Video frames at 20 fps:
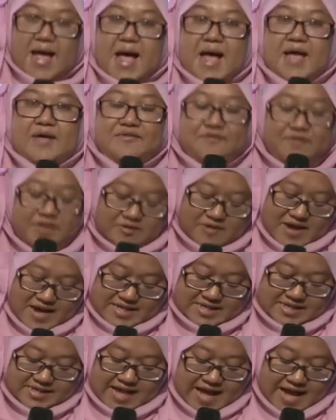I feel
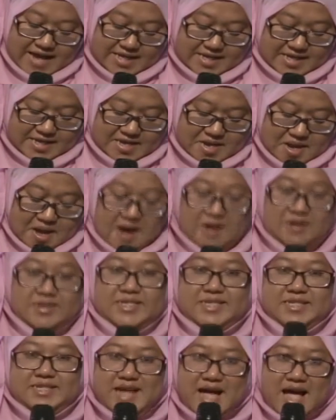anxiety all
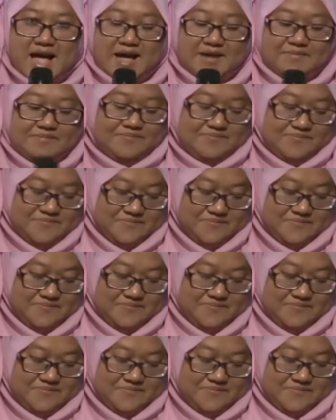the time.